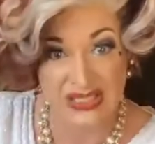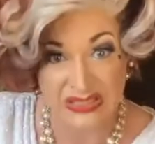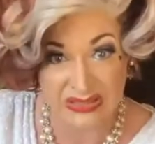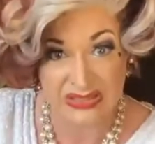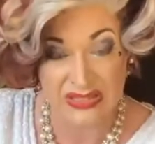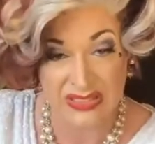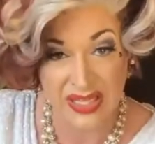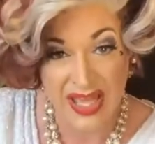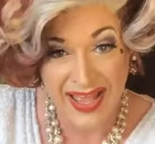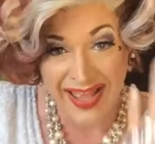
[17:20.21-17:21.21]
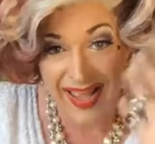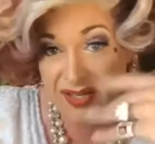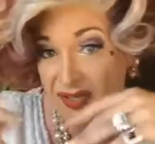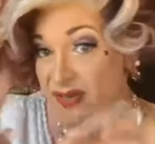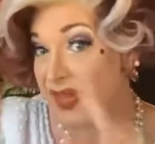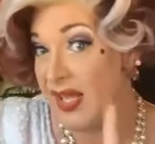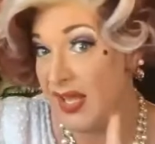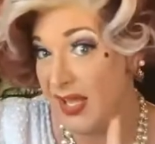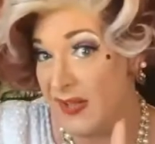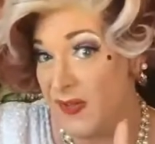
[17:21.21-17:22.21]
And
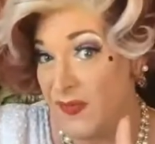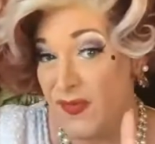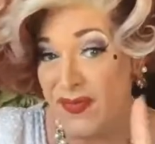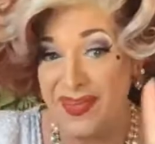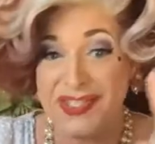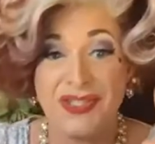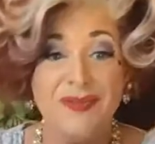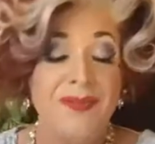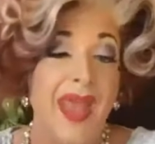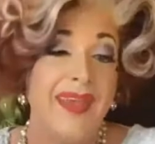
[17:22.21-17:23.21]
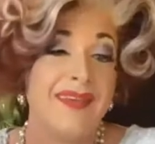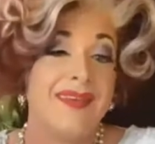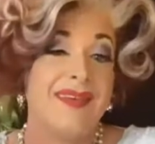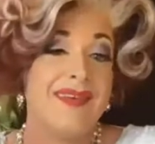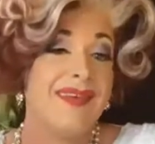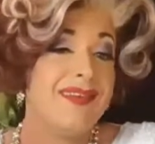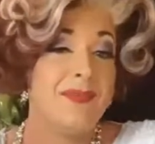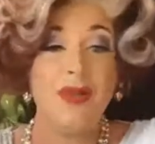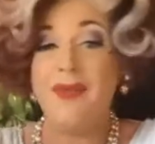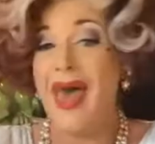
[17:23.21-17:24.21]
if you should make a
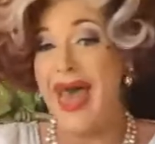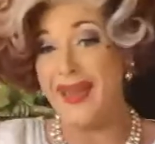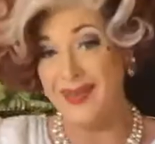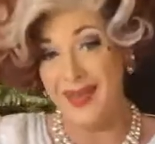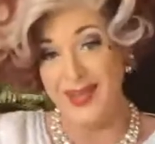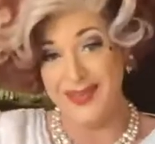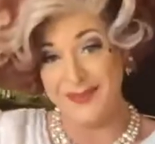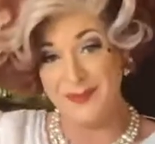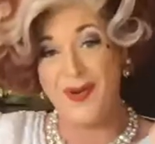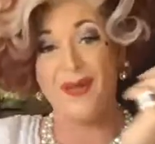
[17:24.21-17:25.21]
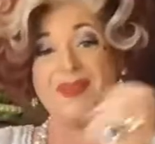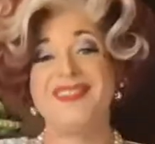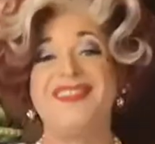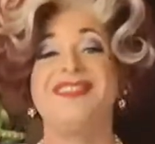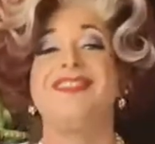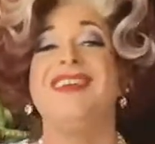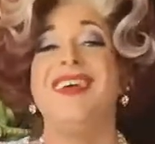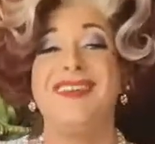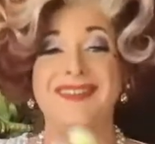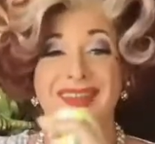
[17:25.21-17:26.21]
diplomatic proposition,
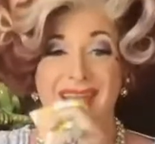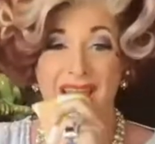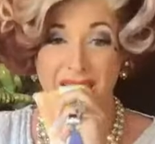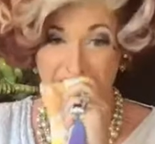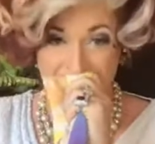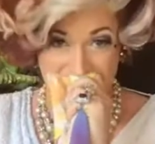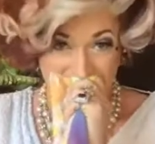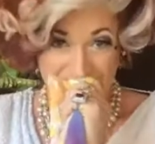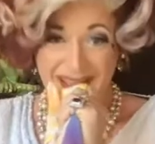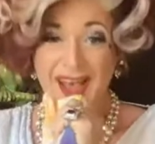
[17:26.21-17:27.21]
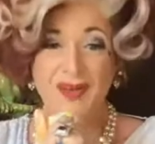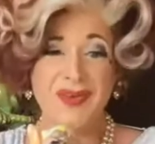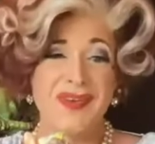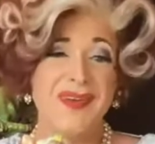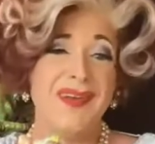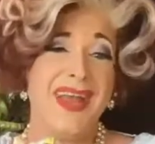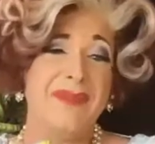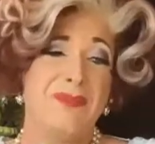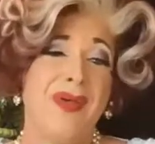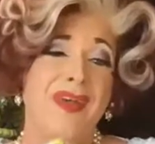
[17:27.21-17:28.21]
how could I
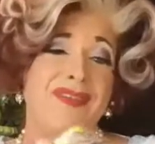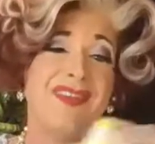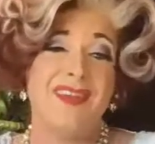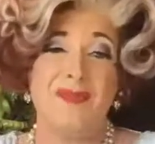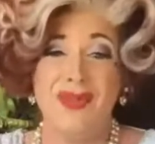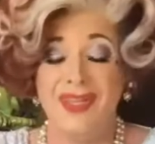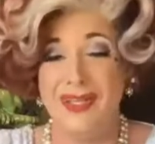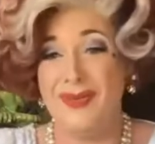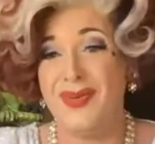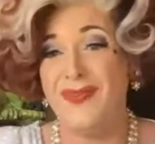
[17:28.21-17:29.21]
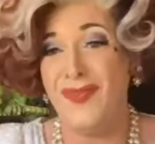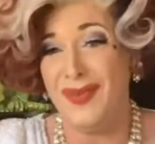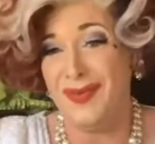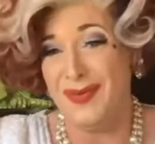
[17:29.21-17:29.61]
possibly refuse